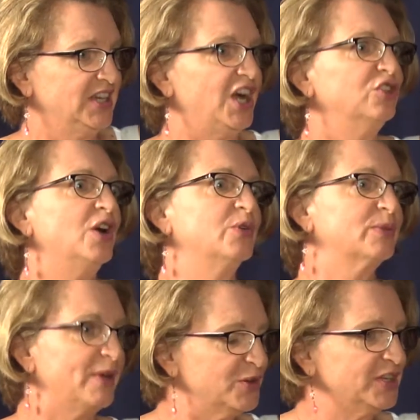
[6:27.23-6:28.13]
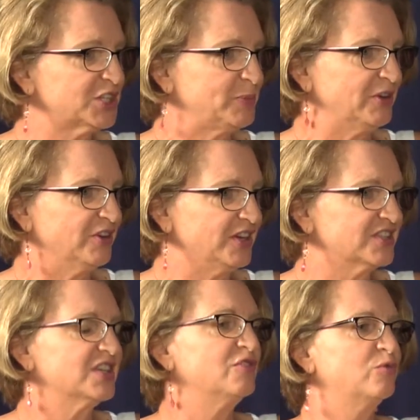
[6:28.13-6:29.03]
along with my own
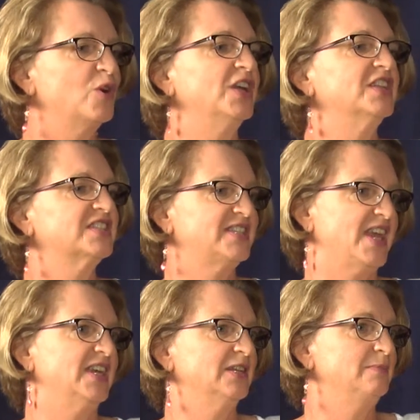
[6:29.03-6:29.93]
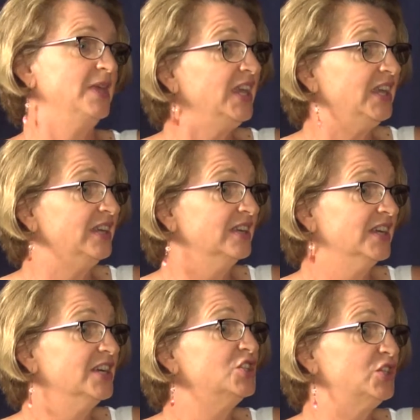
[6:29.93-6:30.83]
experience of what it's taken me
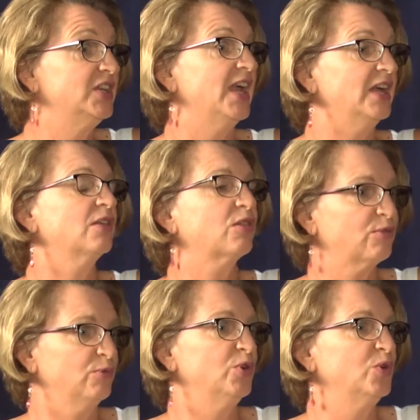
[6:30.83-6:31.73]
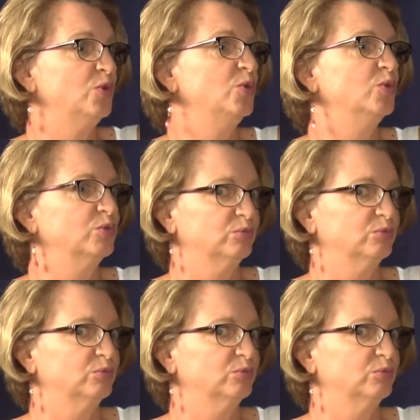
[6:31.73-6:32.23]
to get through